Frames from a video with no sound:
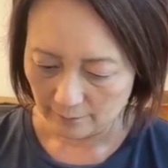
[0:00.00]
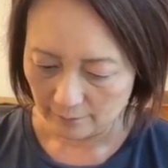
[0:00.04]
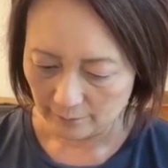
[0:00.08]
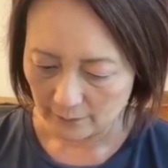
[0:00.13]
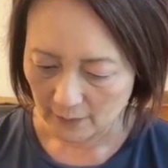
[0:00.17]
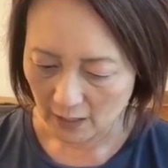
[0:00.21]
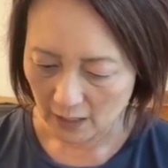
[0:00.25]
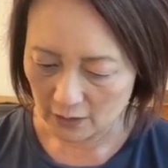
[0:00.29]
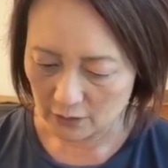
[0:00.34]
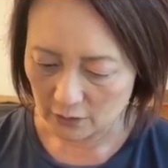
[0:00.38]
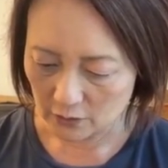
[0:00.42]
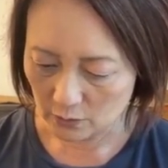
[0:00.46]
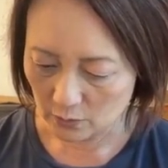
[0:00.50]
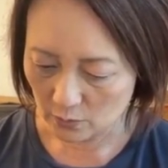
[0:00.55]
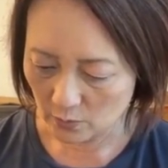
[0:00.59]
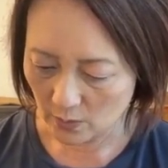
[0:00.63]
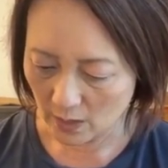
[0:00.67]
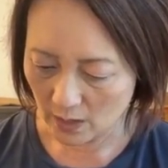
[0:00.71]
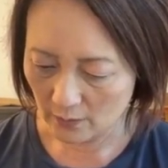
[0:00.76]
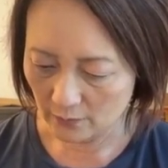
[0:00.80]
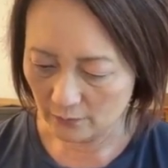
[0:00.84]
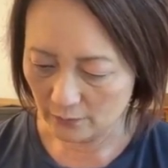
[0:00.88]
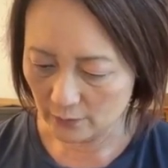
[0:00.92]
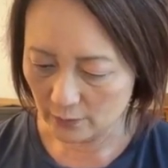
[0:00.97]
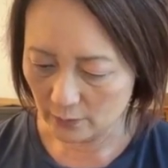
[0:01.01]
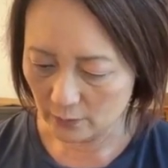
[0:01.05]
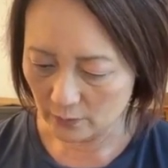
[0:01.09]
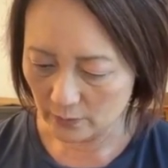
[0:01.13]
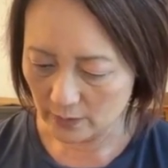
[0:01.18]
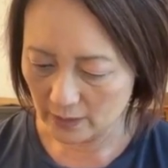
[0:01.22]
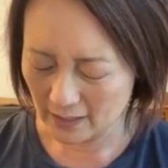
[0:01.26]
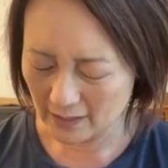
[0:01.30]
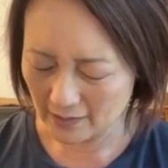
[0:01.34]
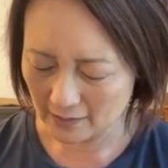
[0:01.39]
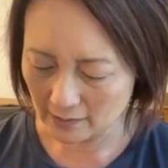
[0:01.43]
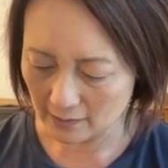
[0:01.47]
I do well for a
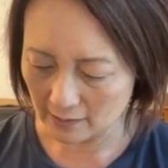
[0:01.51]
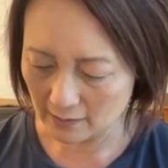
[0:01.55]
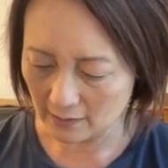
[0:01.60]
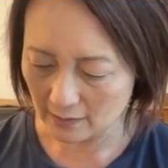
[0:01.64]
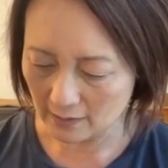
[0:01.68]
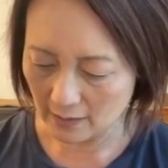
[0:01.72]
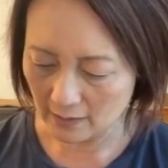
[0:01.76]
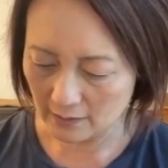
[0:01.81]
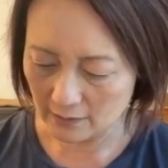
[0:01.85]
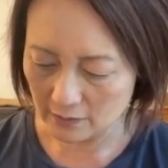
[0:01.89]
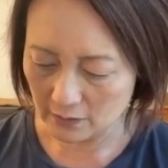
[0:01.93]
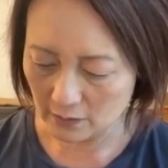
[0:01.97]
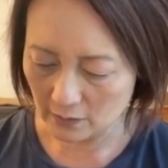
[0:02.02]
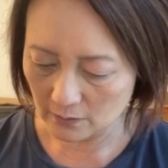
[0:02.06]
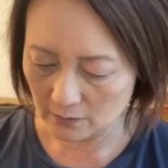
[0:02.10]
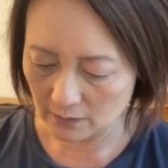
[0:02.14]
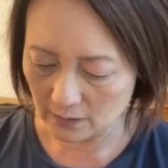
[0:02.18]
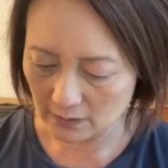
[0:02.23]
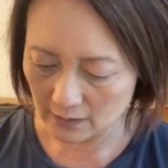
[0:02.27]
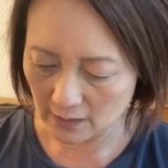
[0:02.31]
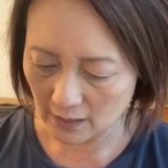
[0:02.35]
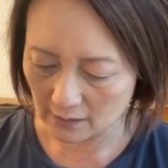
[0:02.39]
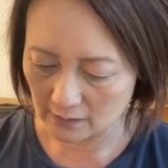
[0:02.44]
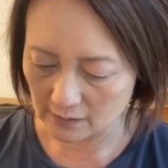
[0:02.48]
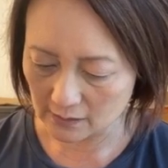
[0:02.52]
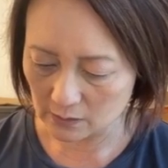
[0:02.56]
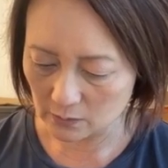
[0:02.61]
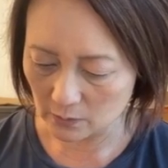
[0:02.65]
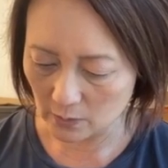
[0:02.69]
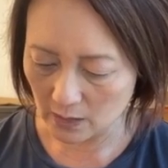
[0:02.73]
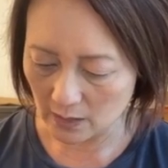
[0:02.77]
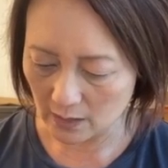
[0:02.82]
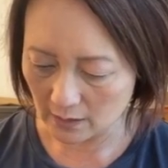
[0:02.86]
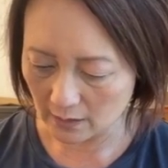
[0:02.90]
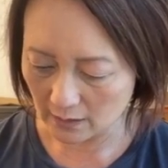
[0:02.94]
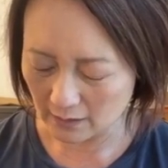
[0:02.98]
week, and then I don't the next
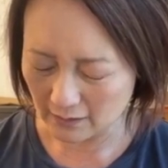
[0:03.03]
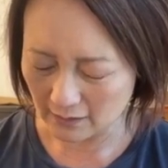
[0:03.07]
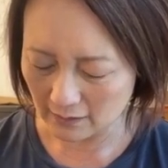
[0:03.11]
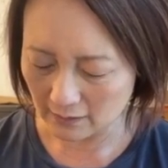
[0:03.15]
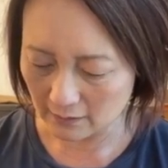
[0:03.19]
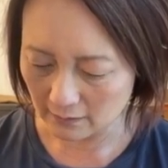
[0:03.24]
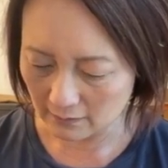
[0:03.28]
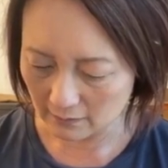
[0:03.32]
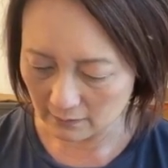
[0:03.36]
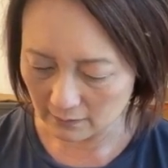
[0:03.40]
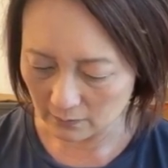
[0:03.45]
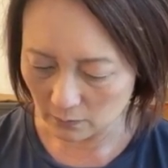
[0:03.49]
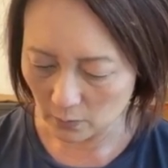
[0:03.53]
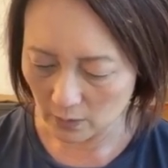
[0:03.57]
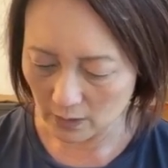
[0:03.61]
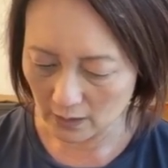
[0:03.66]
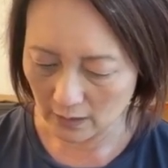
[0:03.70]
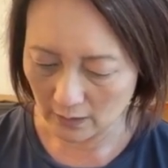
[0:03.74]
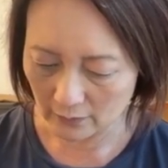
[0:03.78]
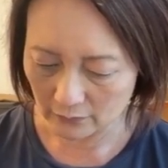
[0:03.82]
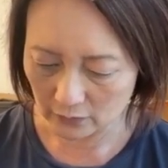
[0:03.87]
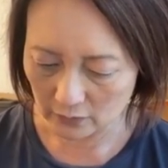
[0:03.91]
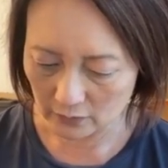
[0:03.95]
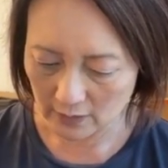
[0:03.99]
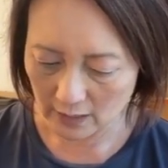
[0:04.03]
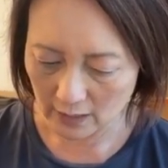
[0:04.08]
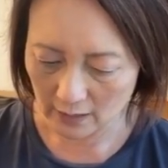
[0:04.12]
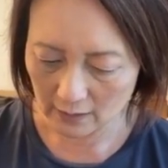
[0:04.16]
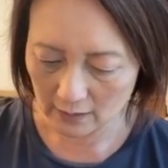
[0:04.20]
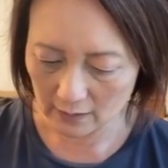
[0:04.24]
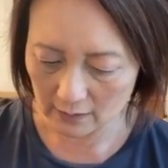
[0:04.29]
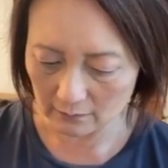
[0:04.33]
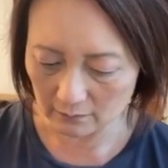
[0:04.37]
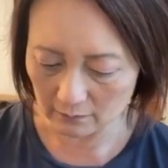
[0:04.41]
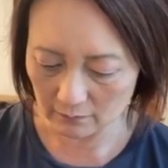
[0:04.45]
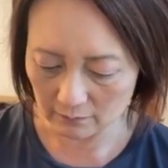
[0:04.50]
week, and then week after that
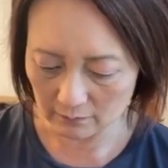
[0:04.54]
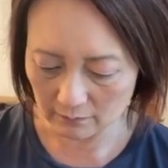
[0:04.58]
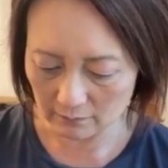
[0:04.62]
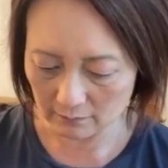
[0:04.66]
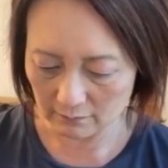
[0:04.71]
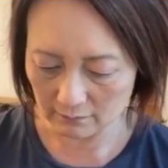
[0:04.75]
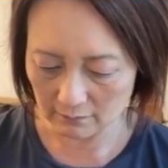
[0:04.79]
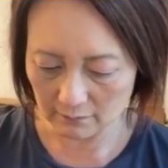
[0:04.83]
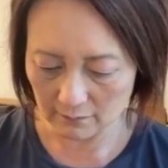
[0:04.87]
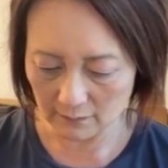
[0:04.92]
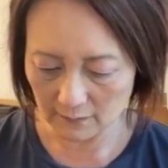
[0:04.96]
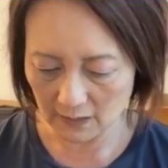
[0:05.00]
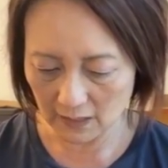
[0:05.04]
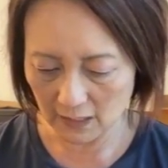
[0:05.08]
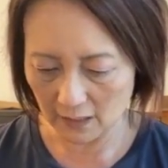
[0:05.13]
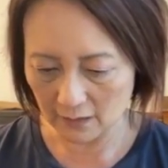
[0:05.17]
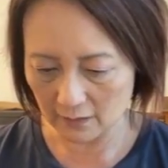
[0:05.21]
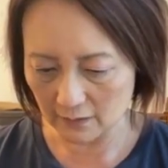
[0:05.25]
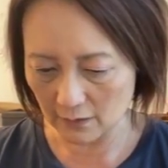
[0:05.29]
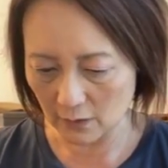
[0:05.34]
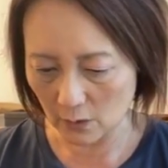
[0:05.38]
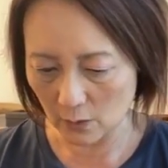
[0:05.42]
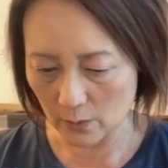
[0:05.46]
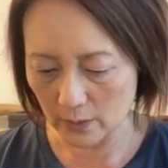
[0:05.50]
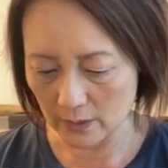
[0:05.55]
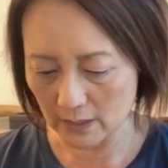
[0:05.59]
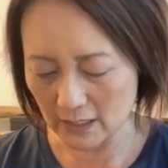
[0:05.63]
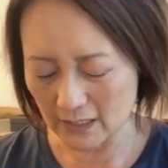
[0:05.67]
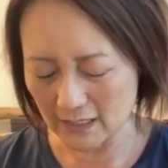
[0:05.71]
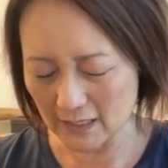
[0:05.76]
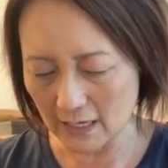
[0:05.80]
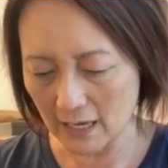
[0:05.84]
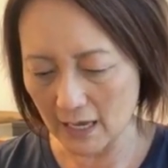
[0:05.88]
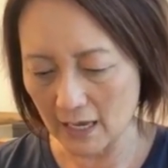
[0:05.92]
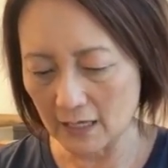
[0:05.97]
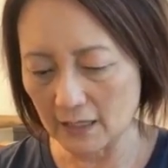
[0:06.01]
I get going
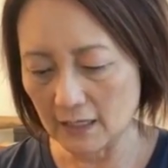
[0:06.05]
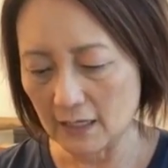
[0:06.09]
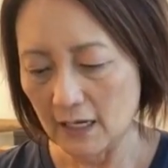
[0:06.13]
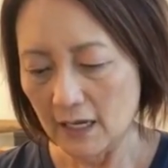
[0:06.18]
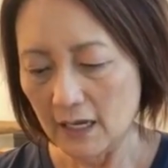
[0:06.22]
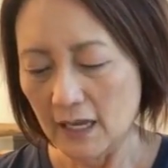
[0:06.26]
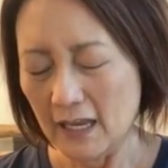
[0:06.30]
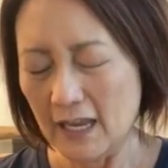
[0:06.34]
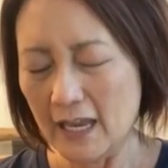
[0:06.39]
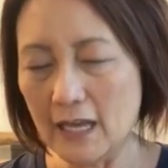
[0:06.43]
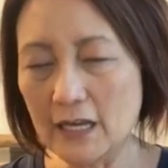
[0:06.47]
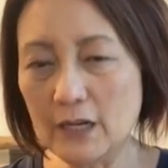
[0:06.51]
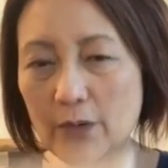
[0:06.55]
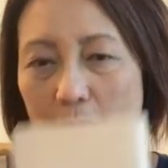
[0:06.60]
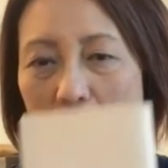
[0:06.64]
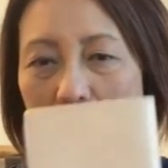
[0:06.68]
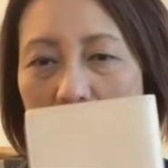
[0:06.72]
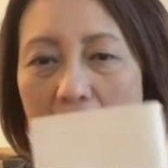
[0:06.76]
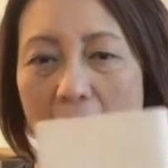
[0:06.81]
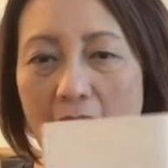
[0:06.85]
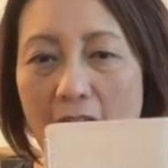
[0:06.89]
again. Anyway, I